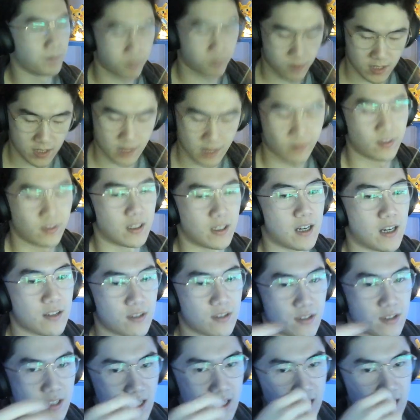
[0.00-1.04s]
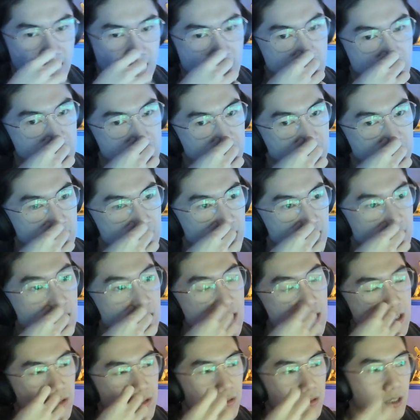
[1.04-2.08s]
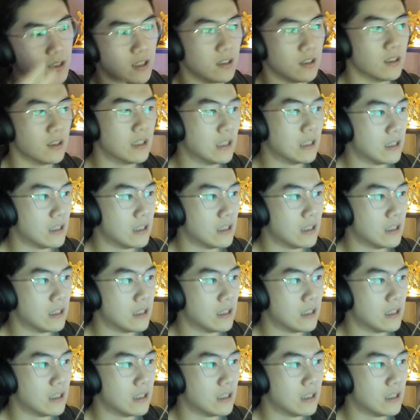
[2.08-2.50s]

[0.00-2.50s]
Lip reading: symphonizers kind of adding in as well.